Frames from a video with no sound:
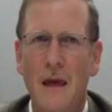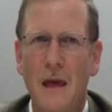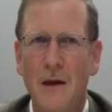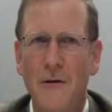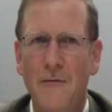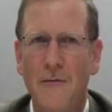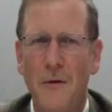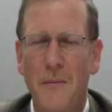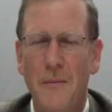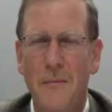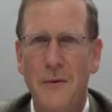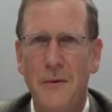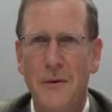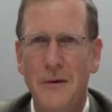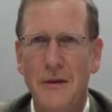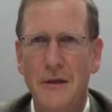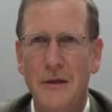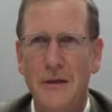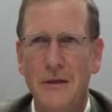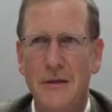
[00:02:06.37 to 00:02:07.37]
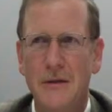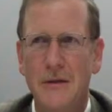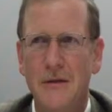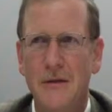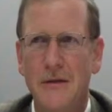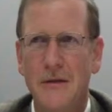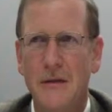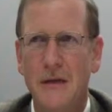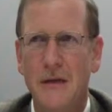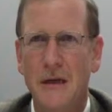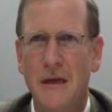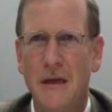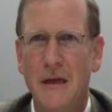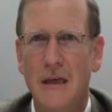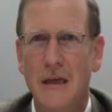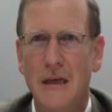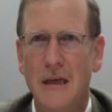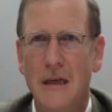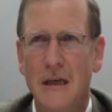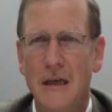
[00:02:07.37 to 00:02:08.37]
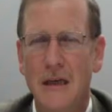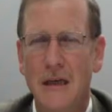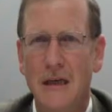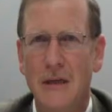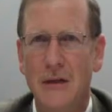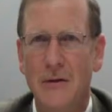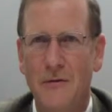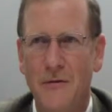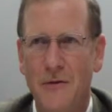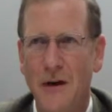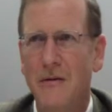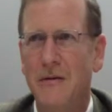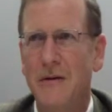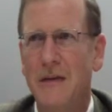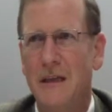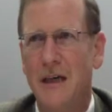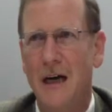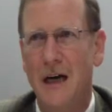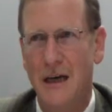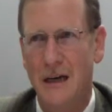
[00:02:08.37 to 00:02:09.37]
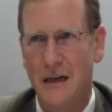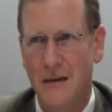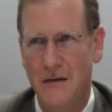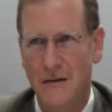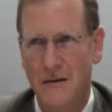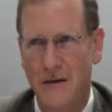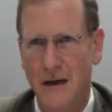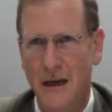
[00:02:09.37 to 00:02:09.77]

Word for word: if a person in, is very tired,